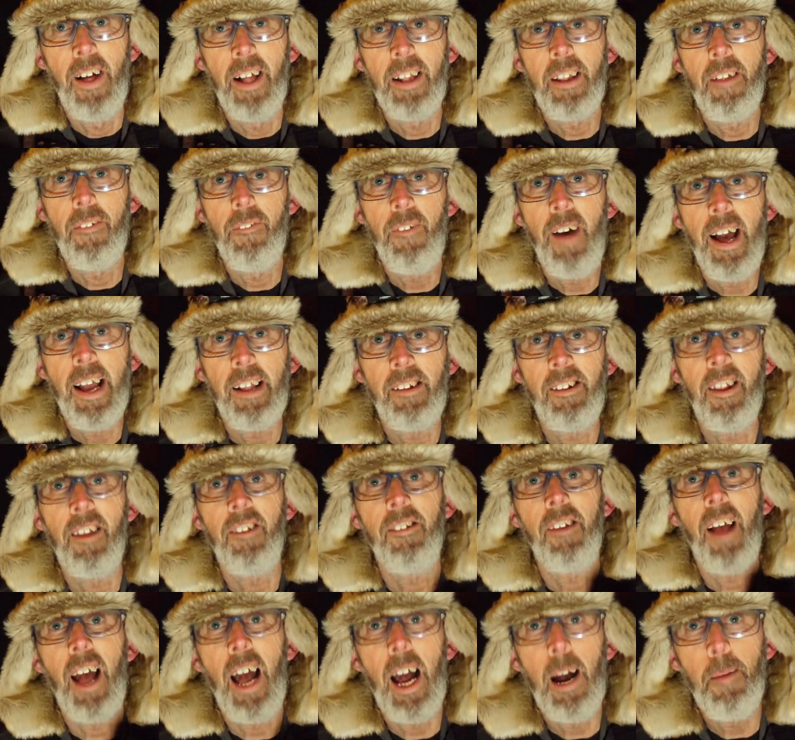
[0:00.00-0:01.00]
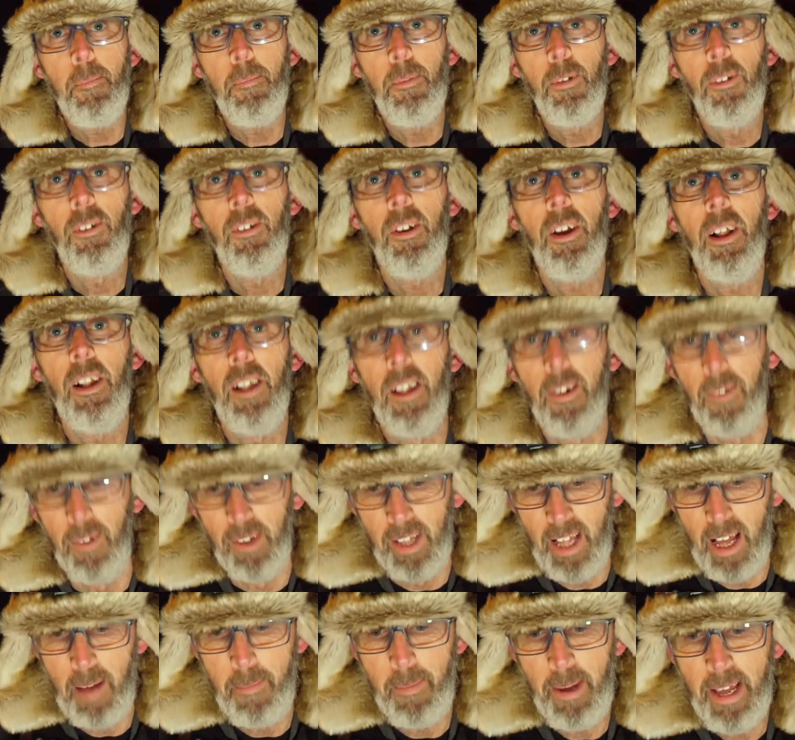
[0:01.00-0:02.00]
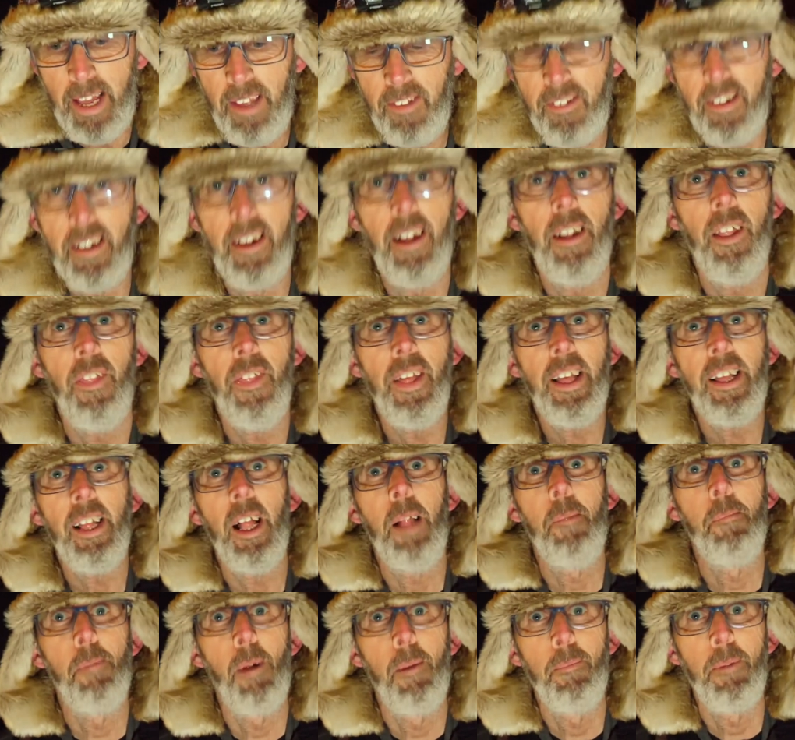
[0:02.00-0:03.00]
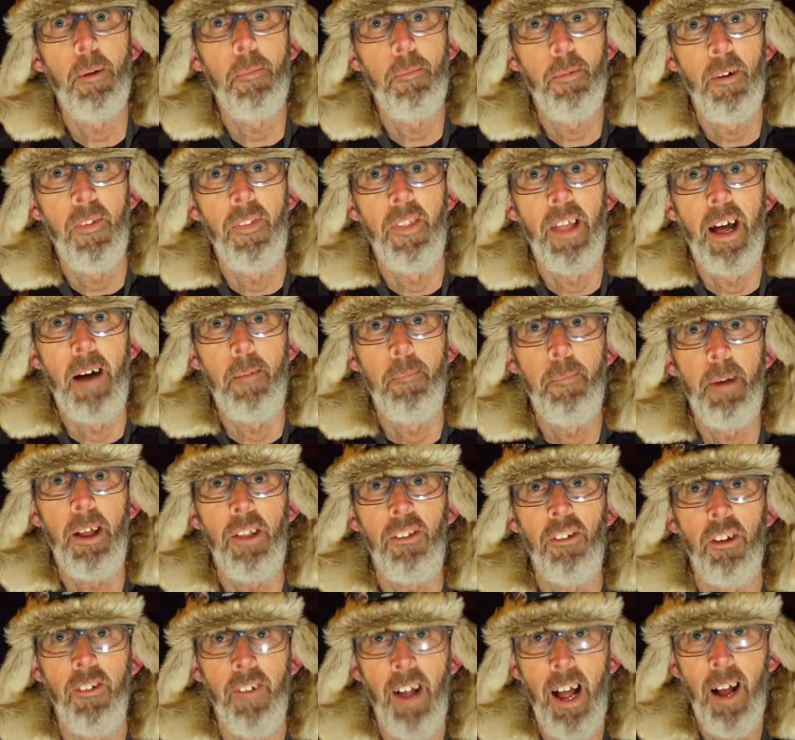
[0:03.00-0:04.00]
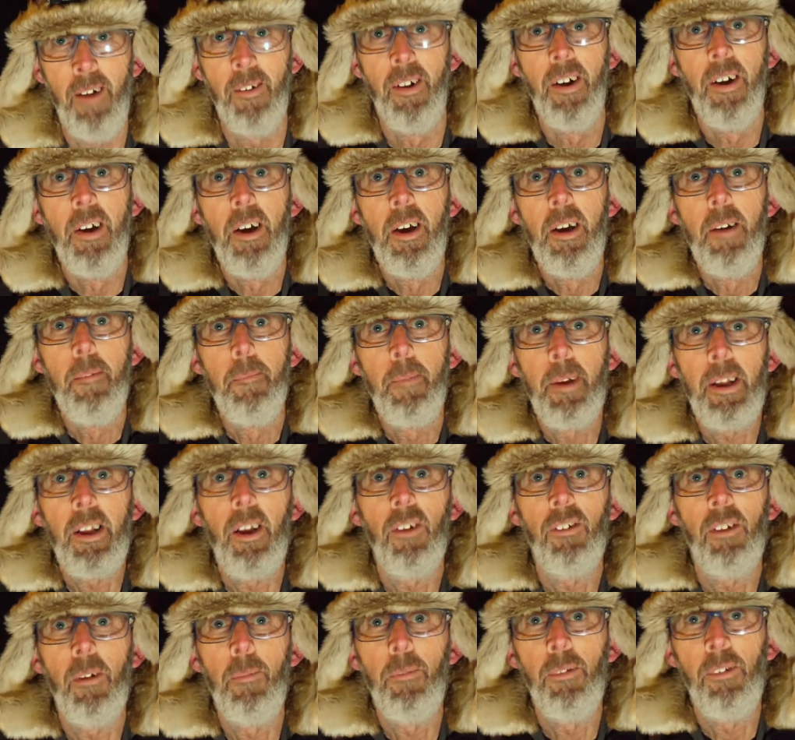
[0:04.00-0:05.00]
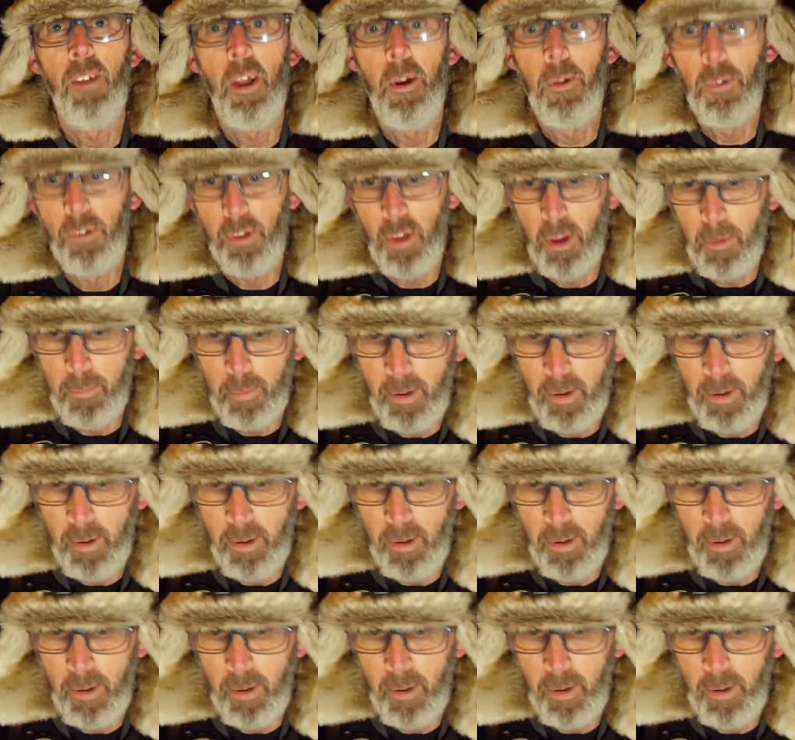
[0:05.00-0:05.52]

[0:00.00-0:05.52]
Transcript: that effect. It's absolutely amazing. And I think I'll probably print that picture out because I'm so, so